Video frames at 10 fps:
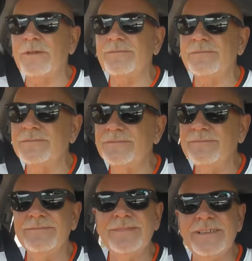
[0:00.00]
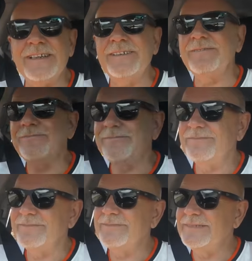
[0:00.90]
you know?
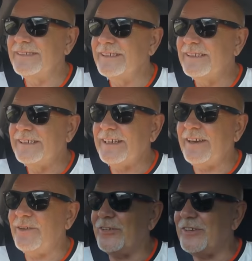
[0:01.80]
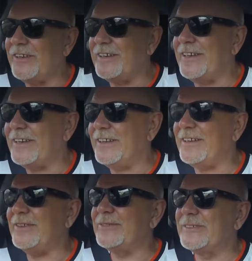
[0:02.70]
Now you see her, now you
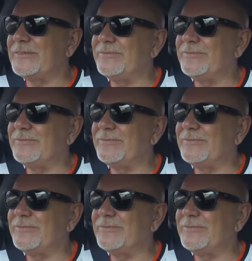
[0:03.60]
don't.